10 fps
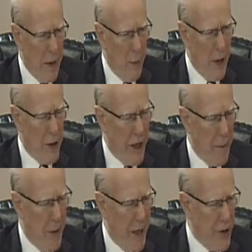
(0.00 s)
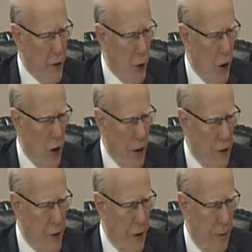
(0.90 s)
we did it by
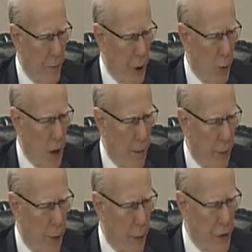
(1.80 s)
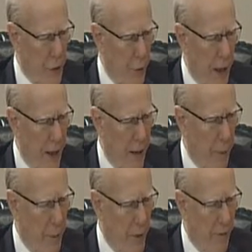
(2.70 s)
straws, and Bill Walper was the ranking
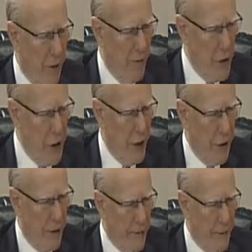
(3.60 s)
member from Virginia.